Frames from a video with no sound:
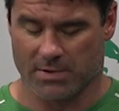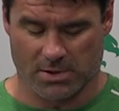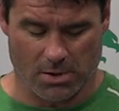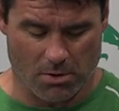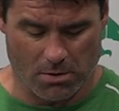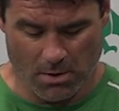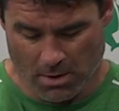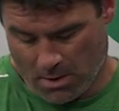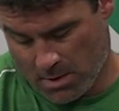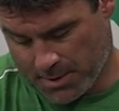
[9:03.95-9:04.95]
And so,
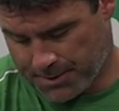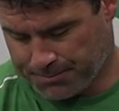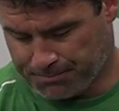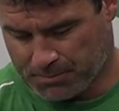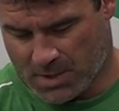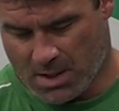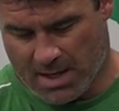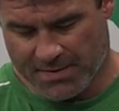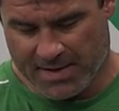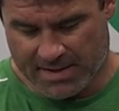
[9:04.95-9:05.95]
you
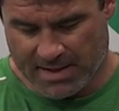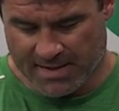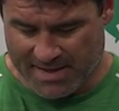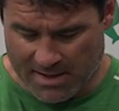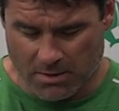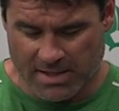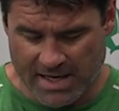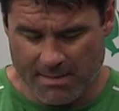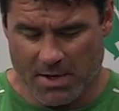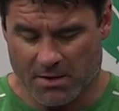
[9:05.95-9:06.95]
know, I think our
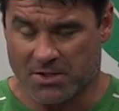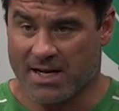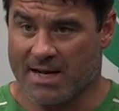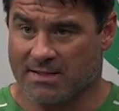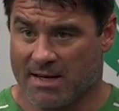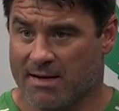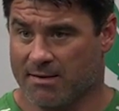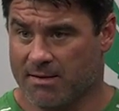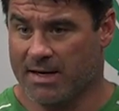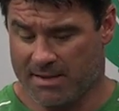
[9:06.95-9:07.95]
team understands that
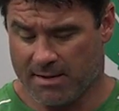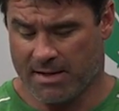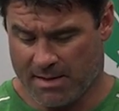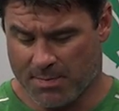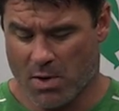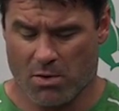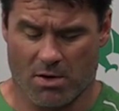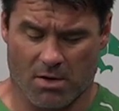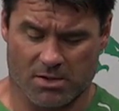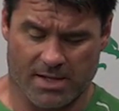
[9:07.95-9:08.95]
any
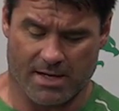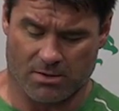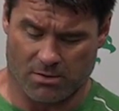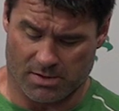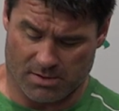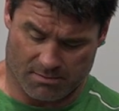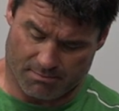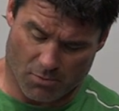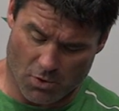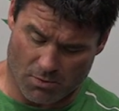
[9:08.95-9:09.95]
opponent on our schedule is
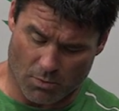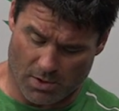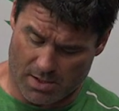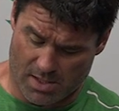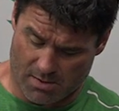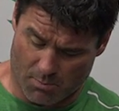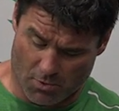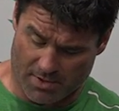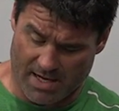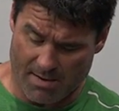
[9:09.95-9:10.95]
more
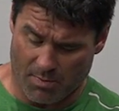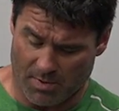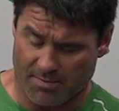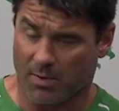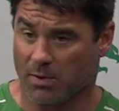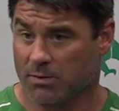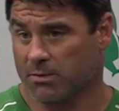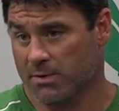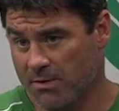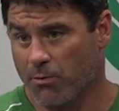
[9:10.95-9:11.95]
than capable
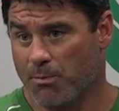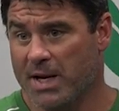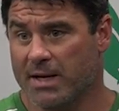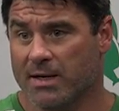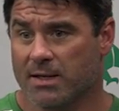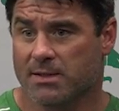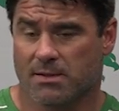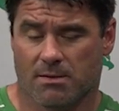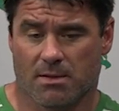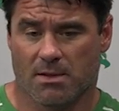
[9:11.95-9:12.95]
of beating
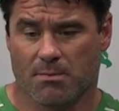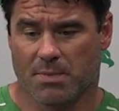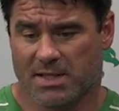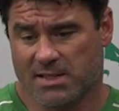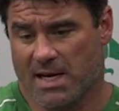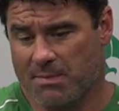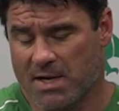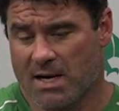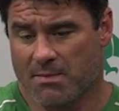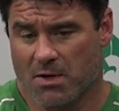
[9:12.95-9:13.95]
us. But at the same
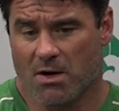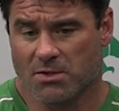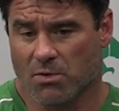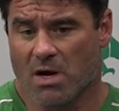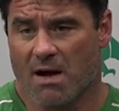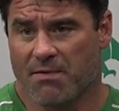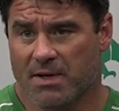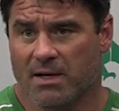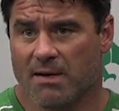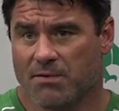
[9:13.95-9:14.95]
time, they're also
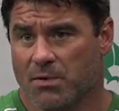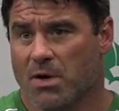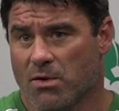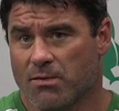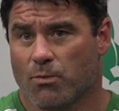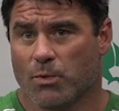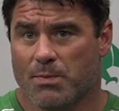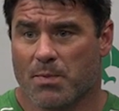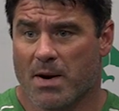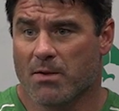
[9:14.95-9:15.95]
confident enough to know that we
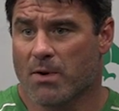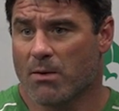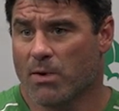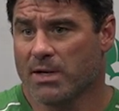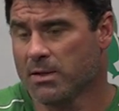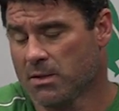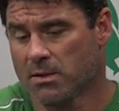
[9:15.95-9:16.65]
prepare the right way.